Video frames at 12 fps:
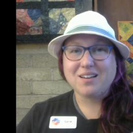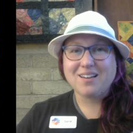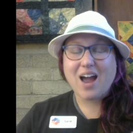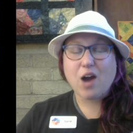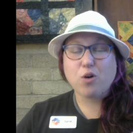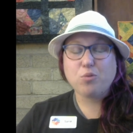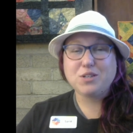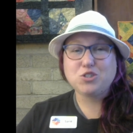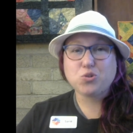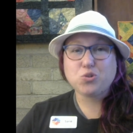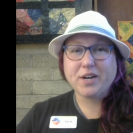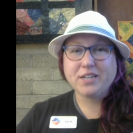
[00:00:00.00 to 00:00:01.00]
I will be
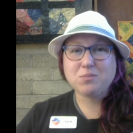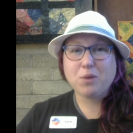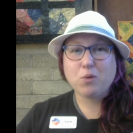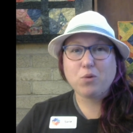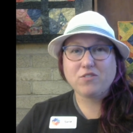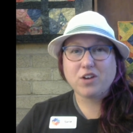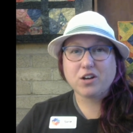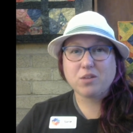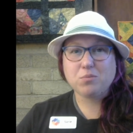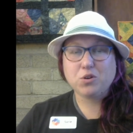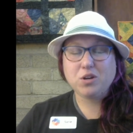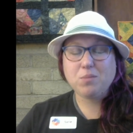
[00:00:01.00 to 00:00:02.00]
joined by one of our
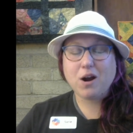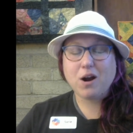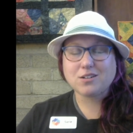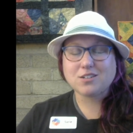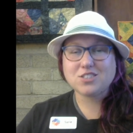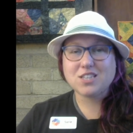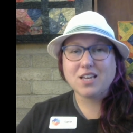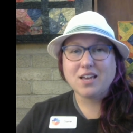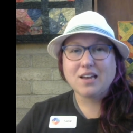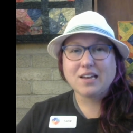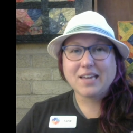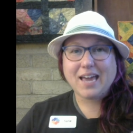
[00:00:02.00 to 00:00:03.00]
community partners,
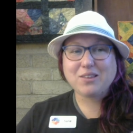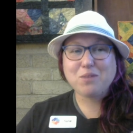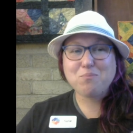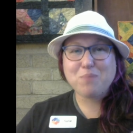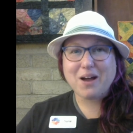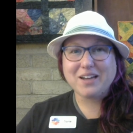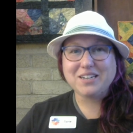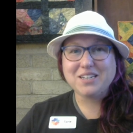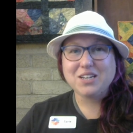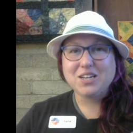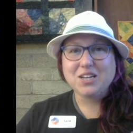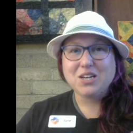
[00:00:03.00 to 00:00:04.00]
Caitlin Bond,
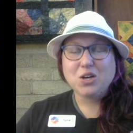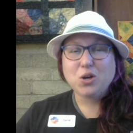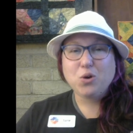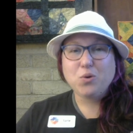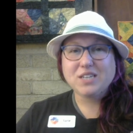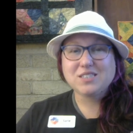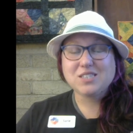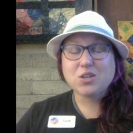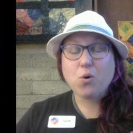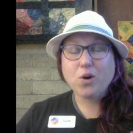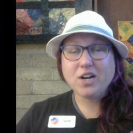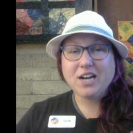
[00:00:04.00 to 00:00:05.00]
who is the
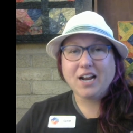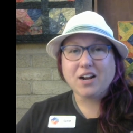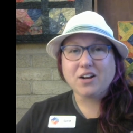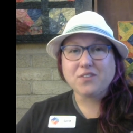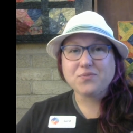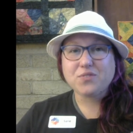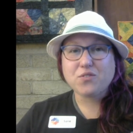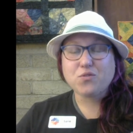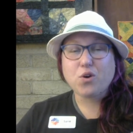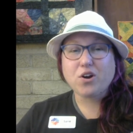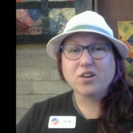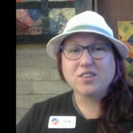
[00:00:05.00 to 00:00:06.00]
coordinator
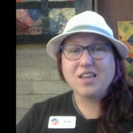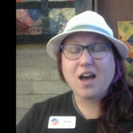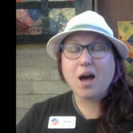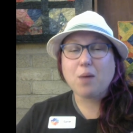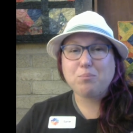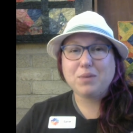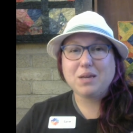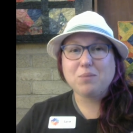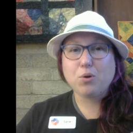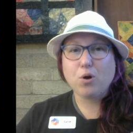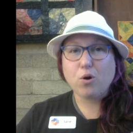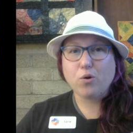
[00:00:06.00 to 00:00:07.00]
for the Upbeat
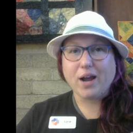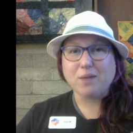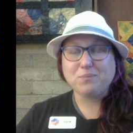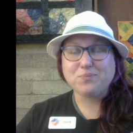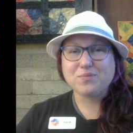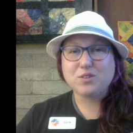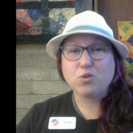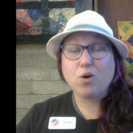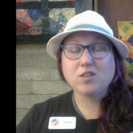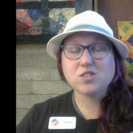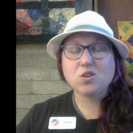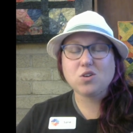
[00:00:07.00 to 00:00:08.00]
program. You'll
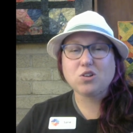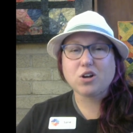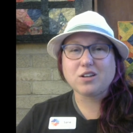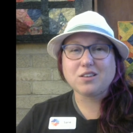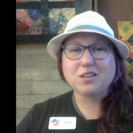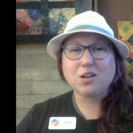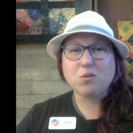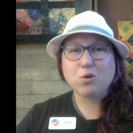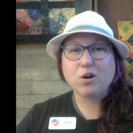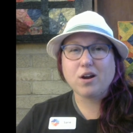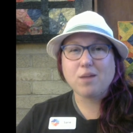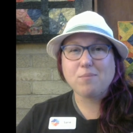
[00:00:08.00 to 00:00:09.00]
also learn a little
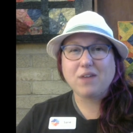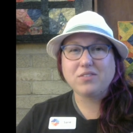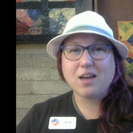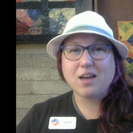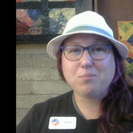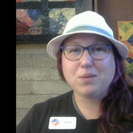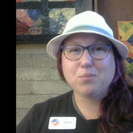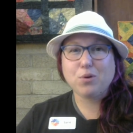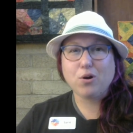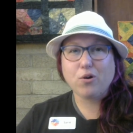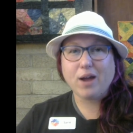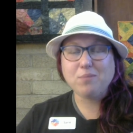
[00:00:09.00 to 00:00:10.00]
more about the Upbeat
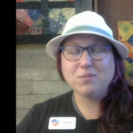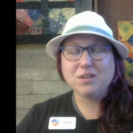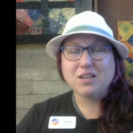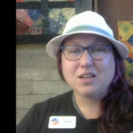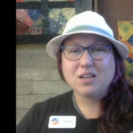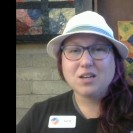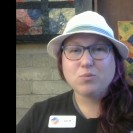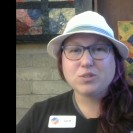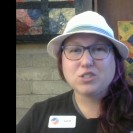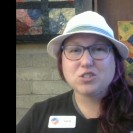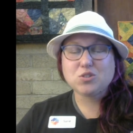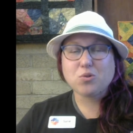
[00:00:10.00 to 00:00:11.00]
program,
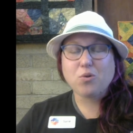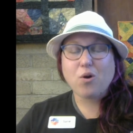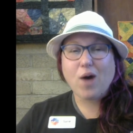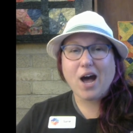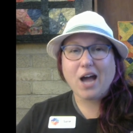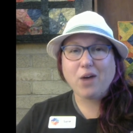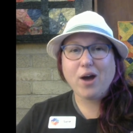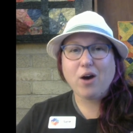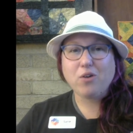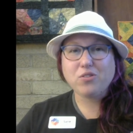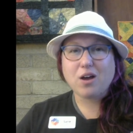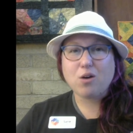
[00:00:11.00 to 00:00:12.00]
which is through Ohio
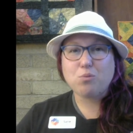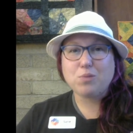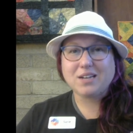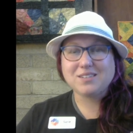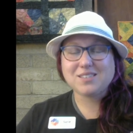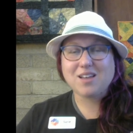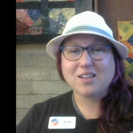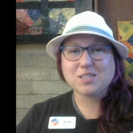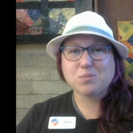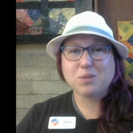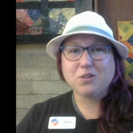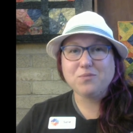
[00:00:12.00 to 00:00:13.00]
Health, O'Bleness
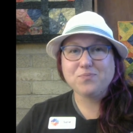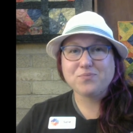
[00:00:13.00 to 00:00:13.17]
Hospital,